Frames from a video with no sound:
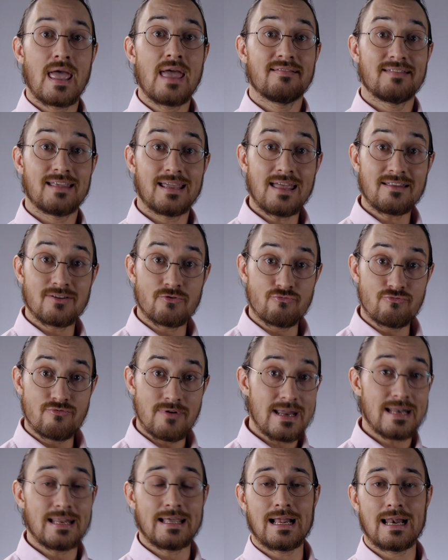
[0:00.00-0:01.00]
To get a
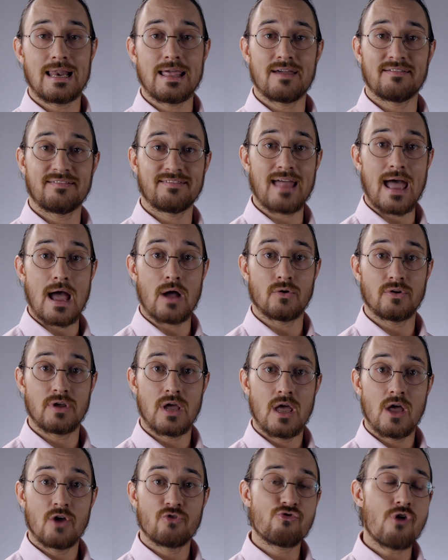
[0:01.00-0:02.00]
really clear sound,
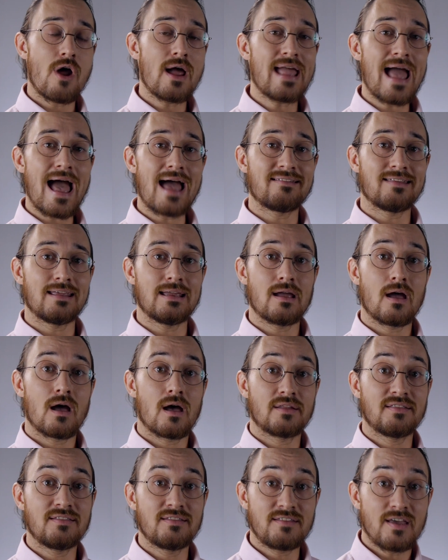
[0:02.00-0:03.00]
try adding
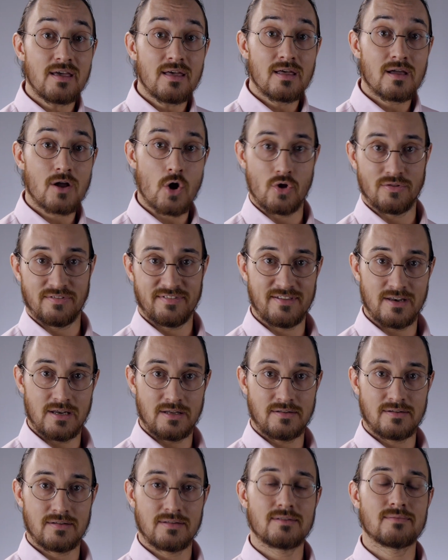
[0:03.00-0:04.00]
a t
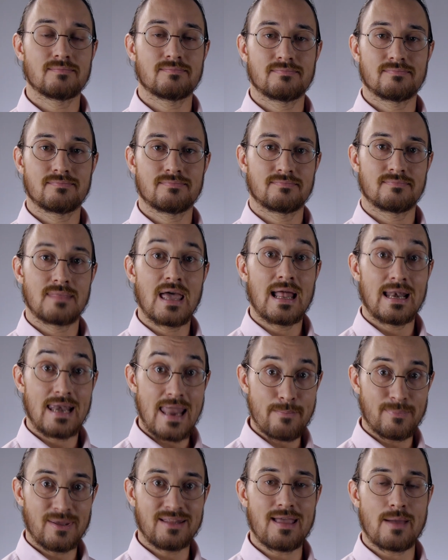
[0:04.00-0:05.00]
consonant.
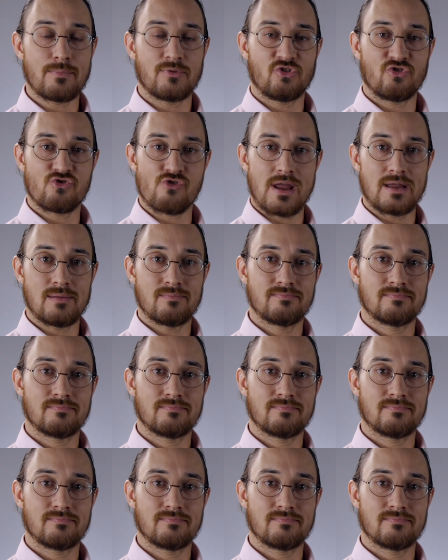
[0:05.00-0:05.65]
Let me demonstrate.